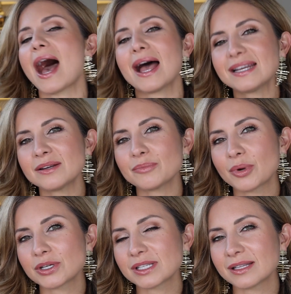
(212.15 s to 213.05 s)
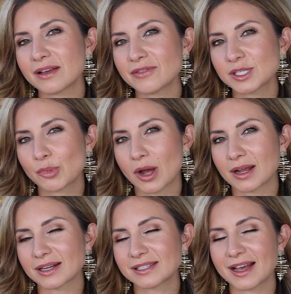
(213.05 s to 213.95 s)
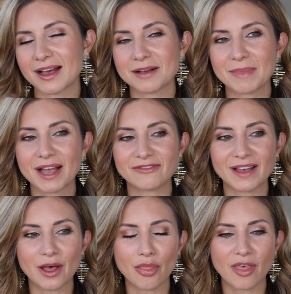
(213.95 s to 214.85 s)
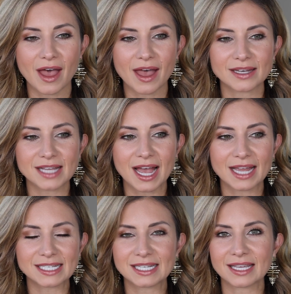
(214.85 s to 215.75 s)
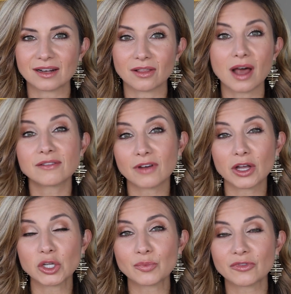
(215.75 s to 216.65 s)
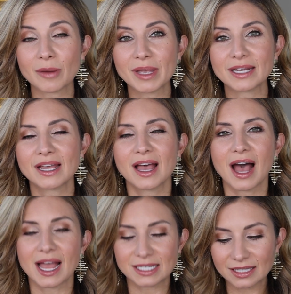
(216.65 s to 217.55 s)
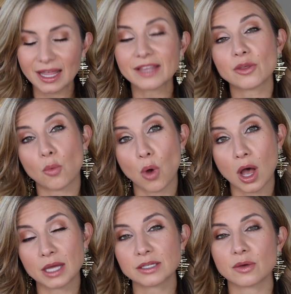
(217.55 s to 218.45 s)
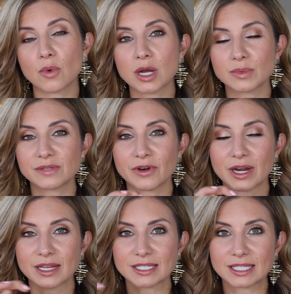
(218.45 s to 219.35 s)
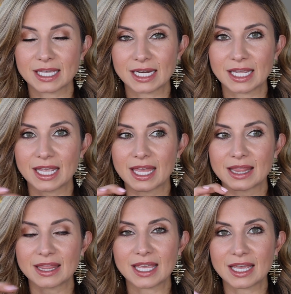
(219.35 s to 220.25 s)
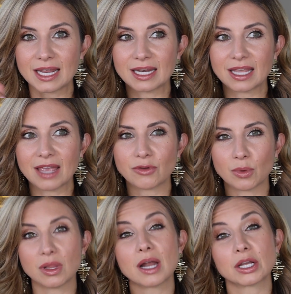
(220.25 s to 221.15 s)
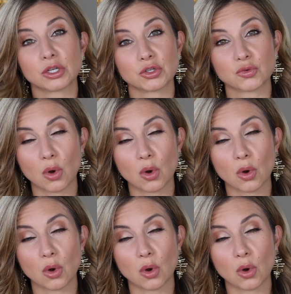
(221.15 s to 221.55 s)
I didn't personally love this product. Um, I found that I didn't get a lot of volume from it. I did like the wand. The wand was very skinny and thin and gave you a lot of control